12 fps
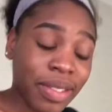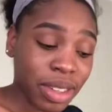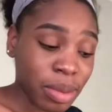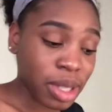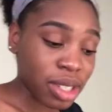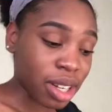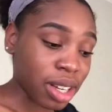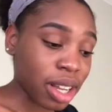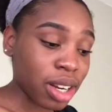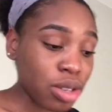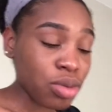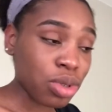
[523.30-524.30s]
gonna be starting
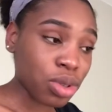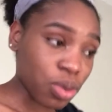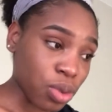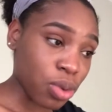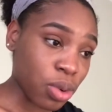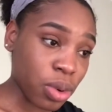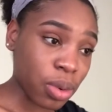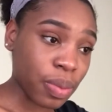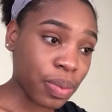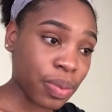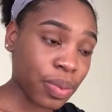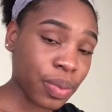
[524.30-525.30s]
at a new school.
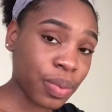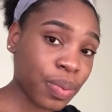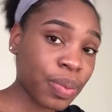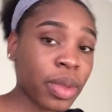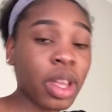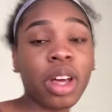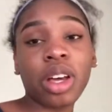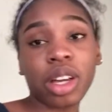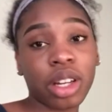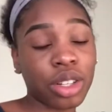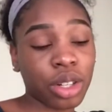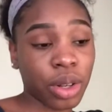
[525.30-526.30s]
I'm
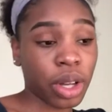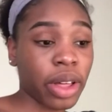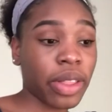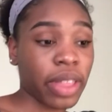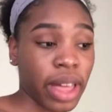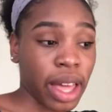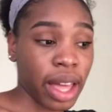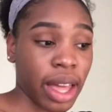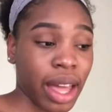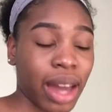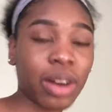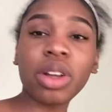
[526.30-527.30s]
gonna show y'all
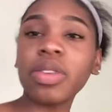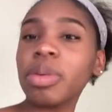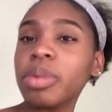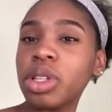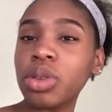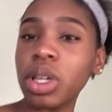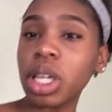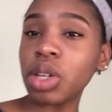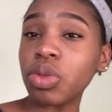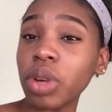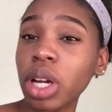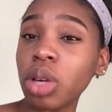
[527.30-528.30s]
that. I don't know if I'm gonna do a
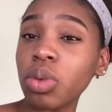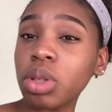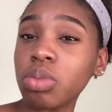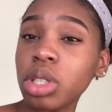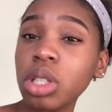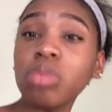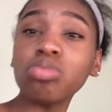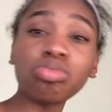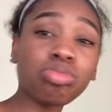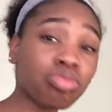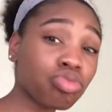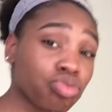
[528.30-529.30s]
get ready with me.
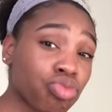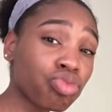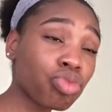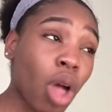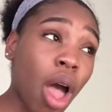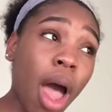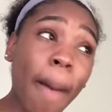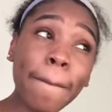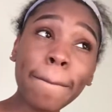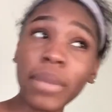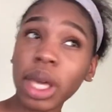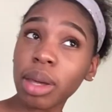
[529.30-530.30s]

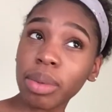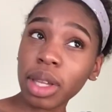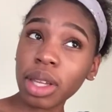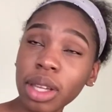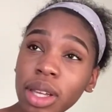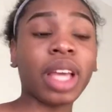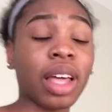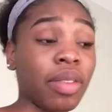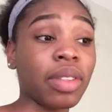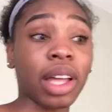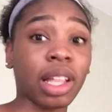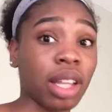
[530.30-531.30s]
Maybe. I have
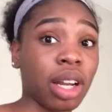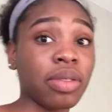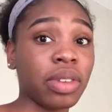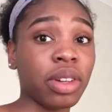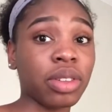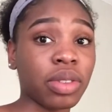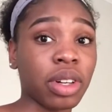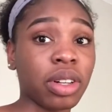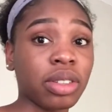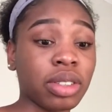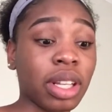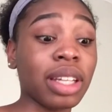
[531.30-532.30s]
like a lot of videos for
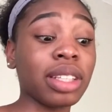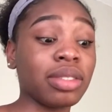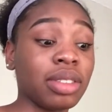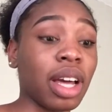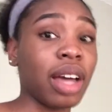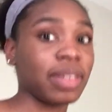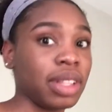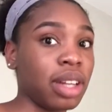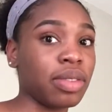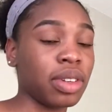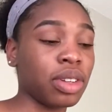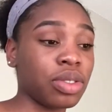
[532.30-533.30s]
y'all. Like, I have a lot
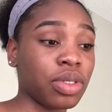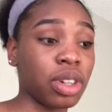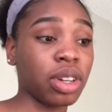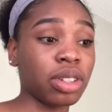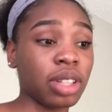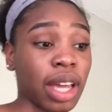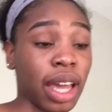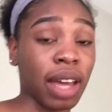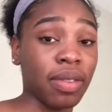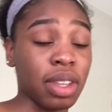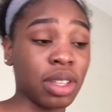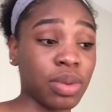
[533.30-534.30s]
of videos for y'all. Like, I
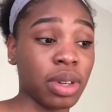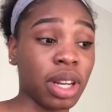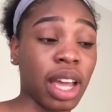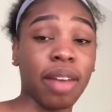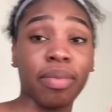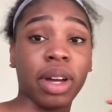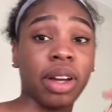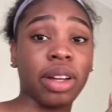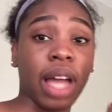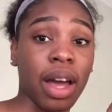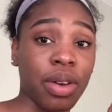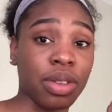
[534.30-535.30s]
have this one, I have my
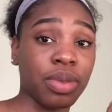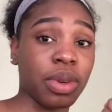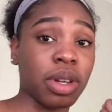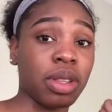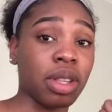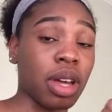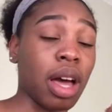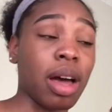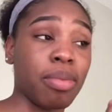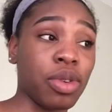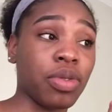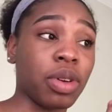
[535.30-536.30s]
house one, the
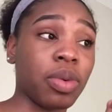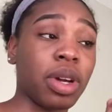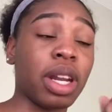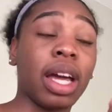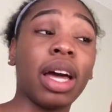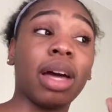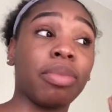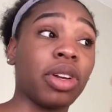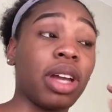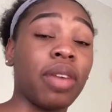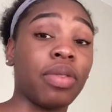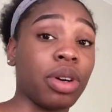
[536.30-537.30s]
I'm moving one. I'm
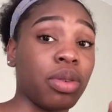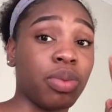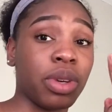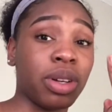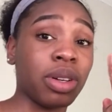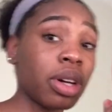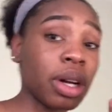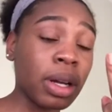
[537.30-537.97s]
gonna have a Hopewell